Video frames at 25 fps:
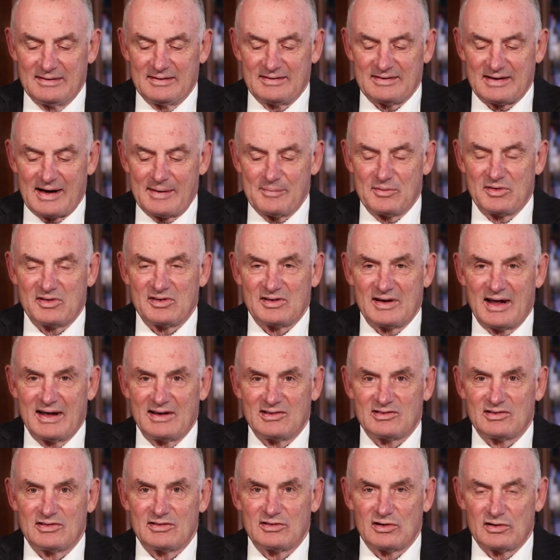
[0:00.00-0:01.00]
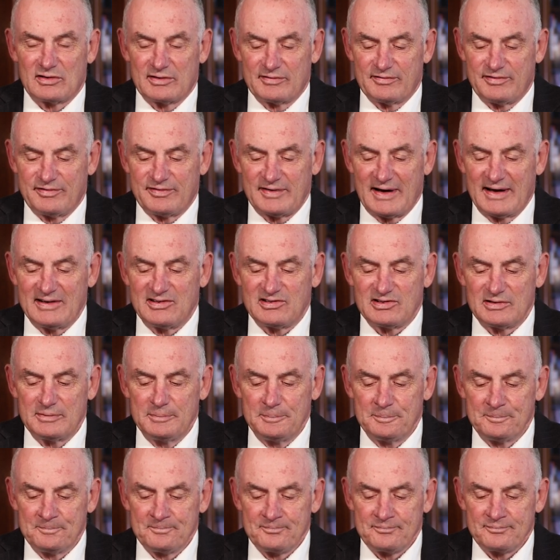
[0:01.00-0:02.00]
statements and actions on
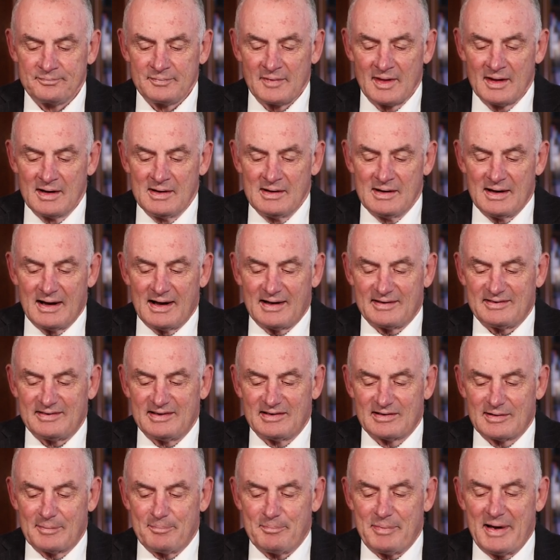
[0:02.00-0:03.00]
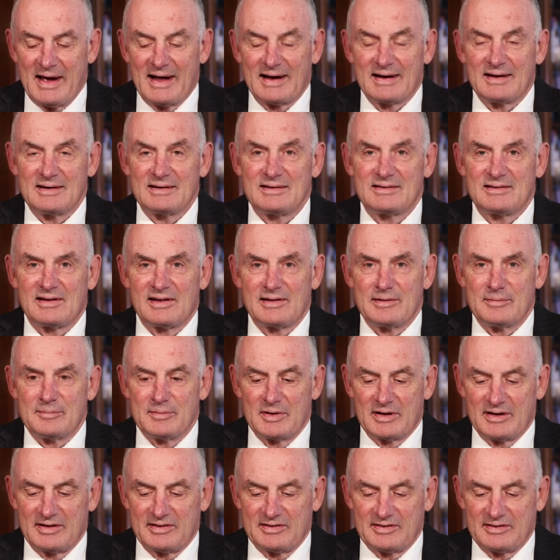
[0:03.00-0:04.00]
inflation. Sarah Pallett to the
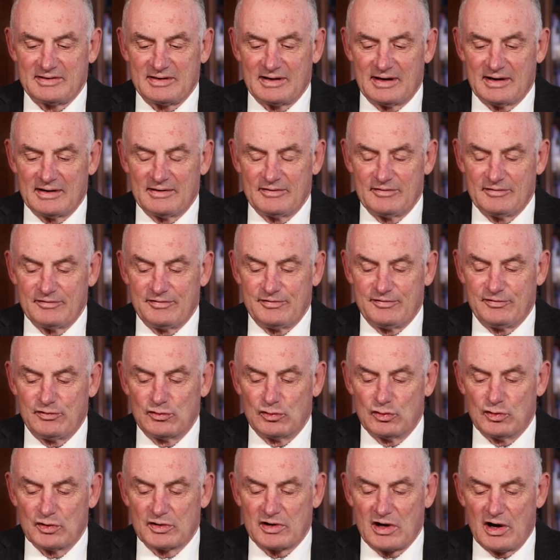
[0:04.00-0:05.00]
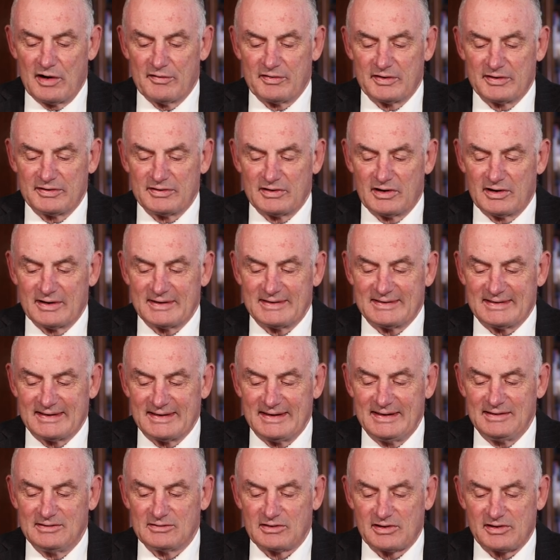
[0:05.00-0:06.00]
Minister for
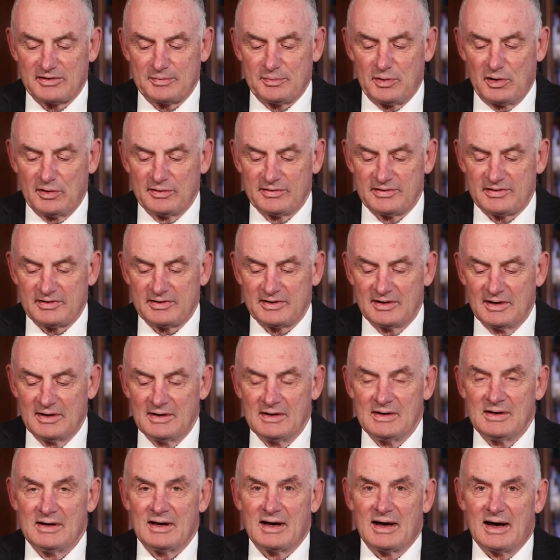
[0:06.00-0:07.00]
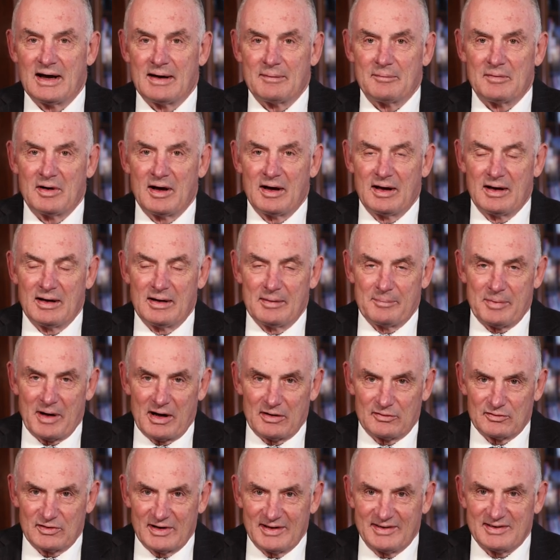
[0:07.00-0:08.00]
COVID-19 response
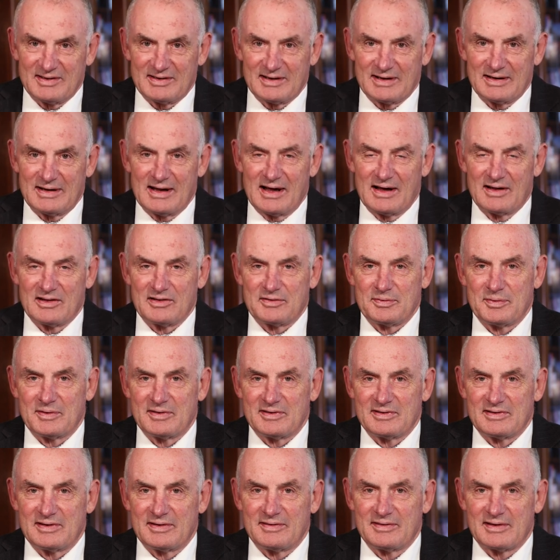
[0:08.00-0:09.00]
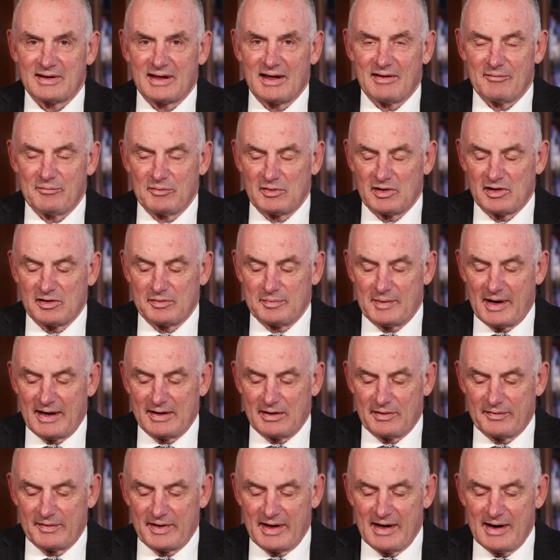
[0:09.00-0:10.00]
about recent announcements that the government has
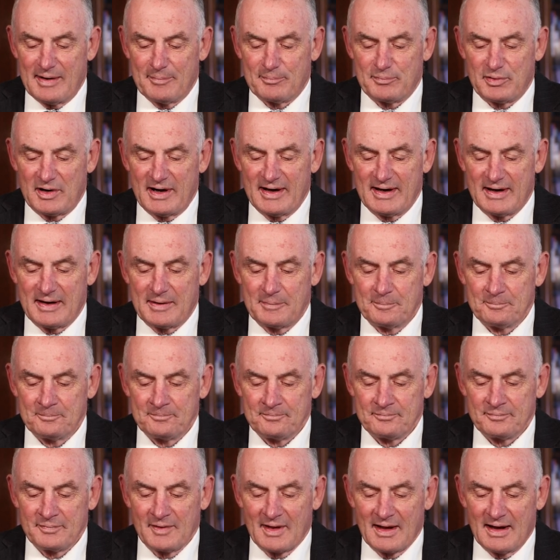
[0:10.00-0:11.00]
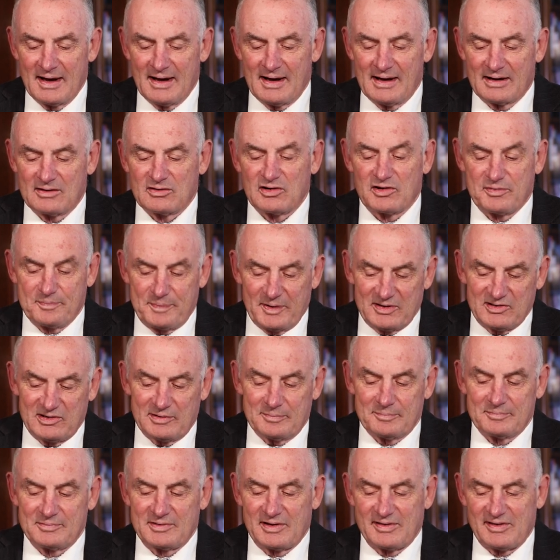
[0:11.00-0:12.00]
made on the outbreak. Chris
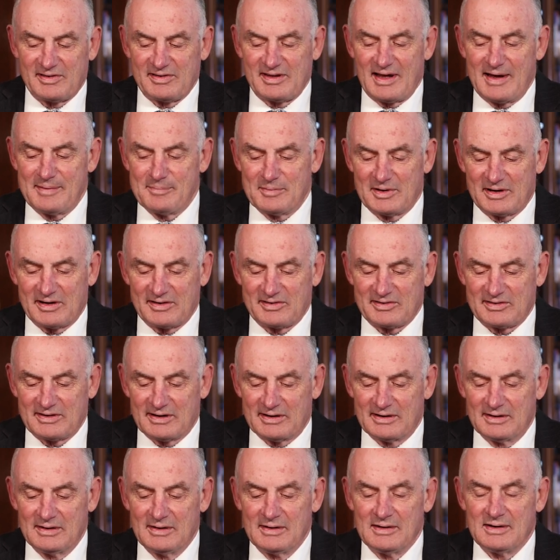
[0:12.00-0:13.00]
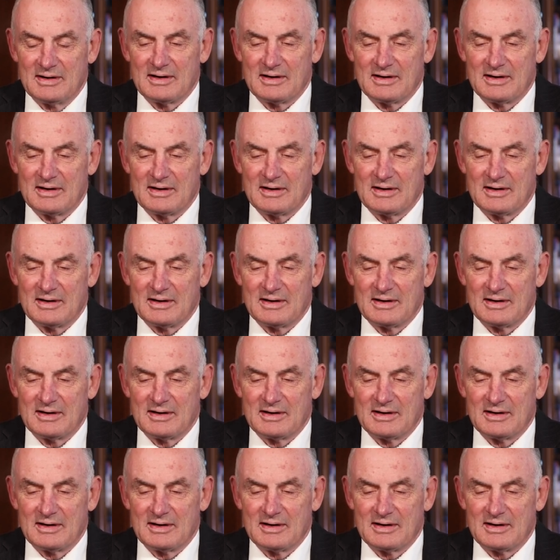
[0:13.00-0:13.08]
Bishop to the same minister